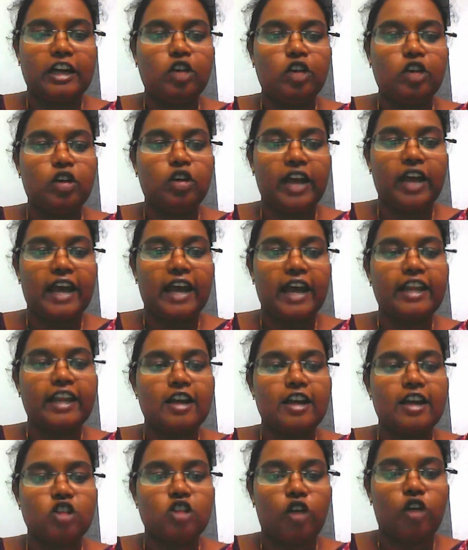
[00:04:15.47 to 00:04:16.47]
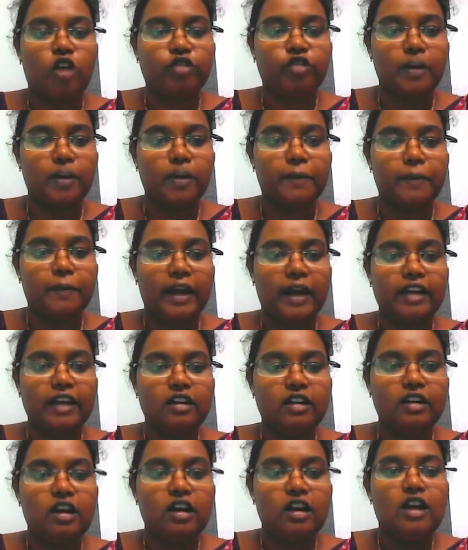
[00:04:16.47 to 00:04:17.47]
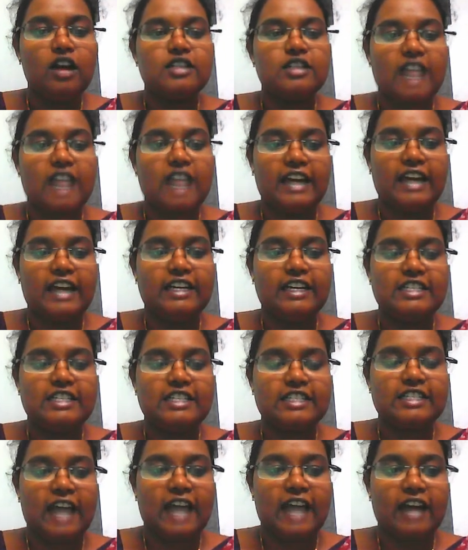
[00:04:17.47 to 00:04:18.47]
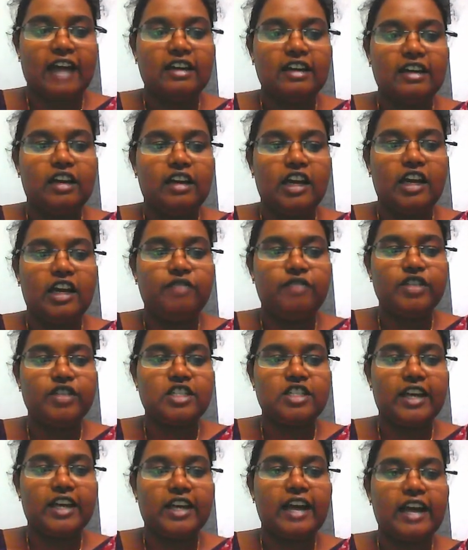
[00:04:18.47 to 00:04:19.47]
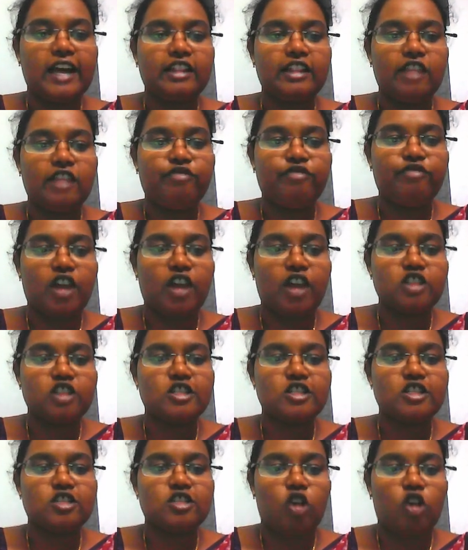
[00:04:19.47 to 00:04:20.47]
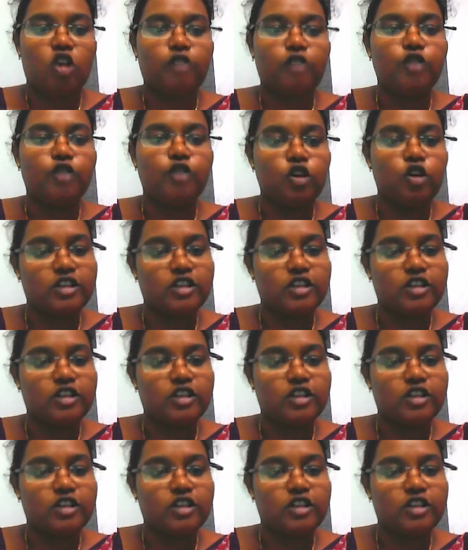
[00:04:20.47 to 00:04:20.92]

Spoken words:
areas of the brain, scientists can investigate the functions of those